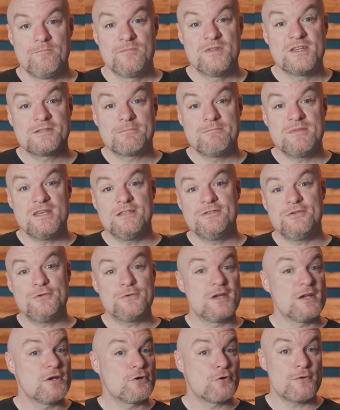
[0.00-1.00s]
This means
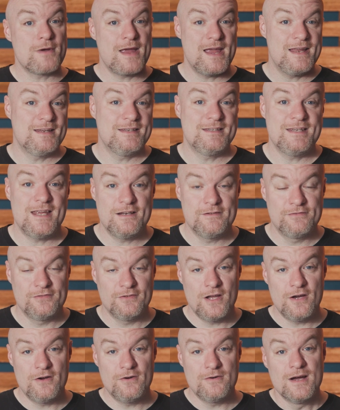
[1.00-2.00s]
you can create a data
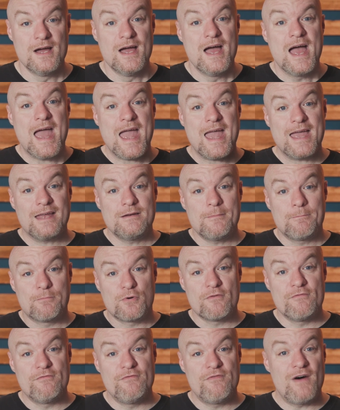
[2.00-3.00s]
flow and
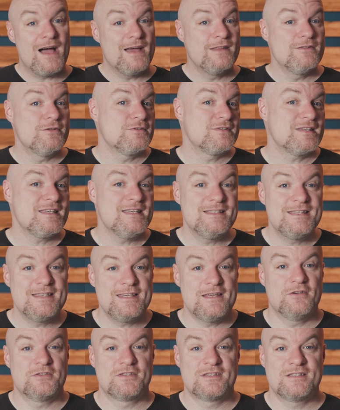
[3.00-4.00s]
provide those
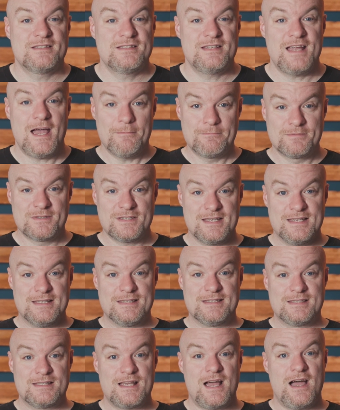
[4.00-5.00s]
ETL steps
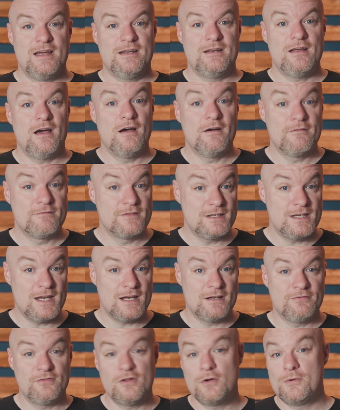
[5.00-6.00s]
inside of the
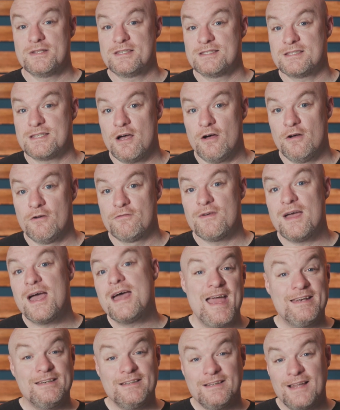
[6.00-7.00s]
data flow itself
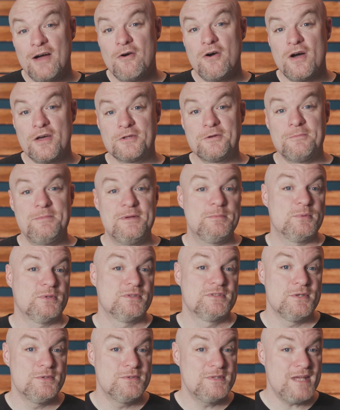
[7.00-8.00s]
and allow other
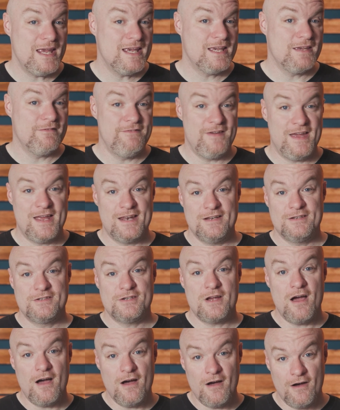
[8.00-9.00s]
people to take
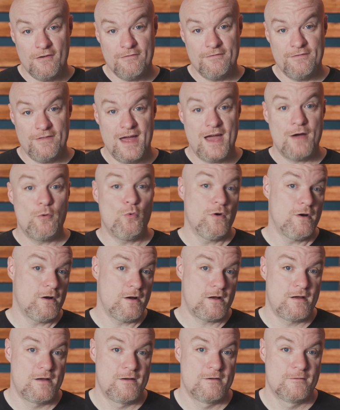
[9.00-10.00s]
advantage of that
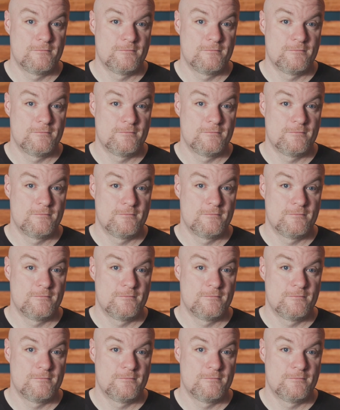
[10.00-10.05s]
work.